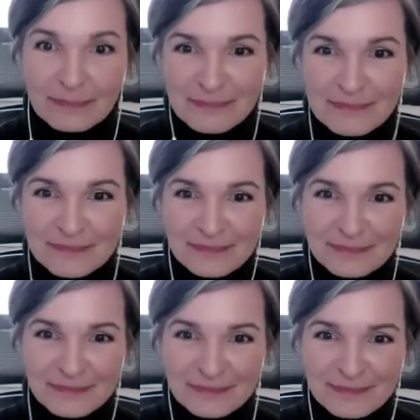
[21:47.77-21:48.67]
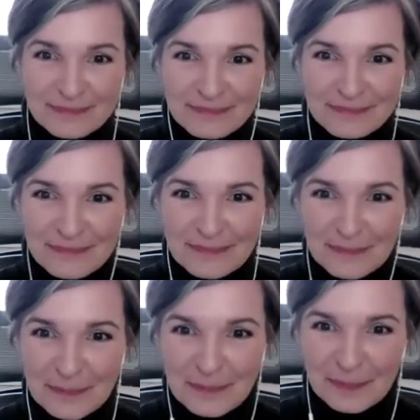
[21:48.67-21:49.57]

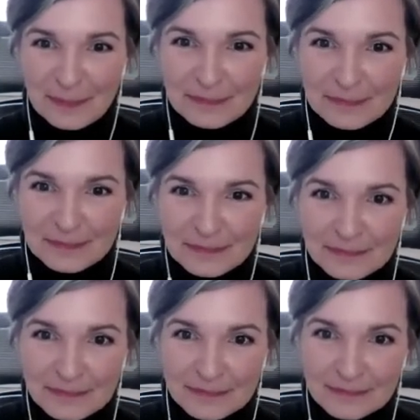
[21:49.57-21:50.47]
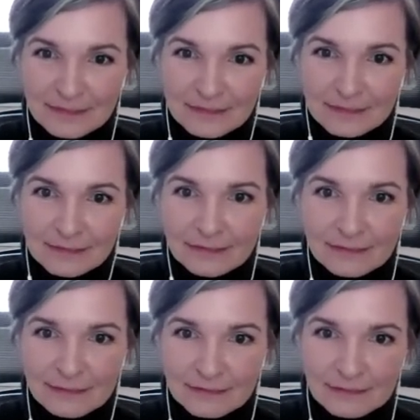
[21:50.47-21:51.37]

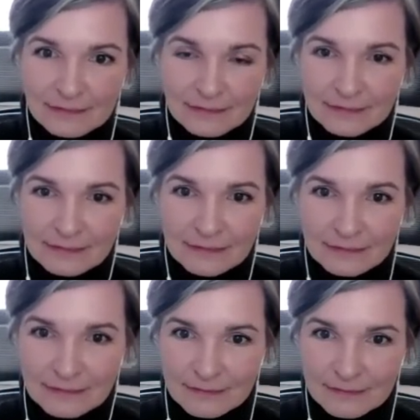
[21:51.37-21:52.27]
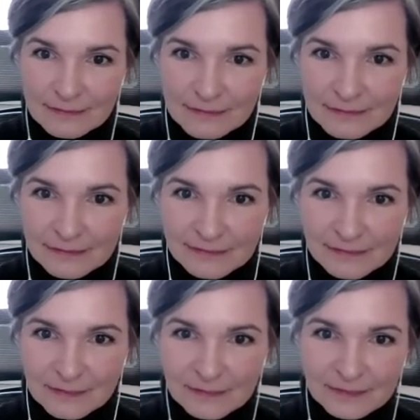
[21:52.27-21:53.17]

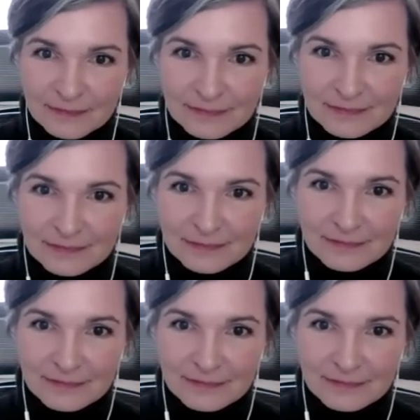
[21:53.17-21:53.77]
No words are spoken by the person on screen.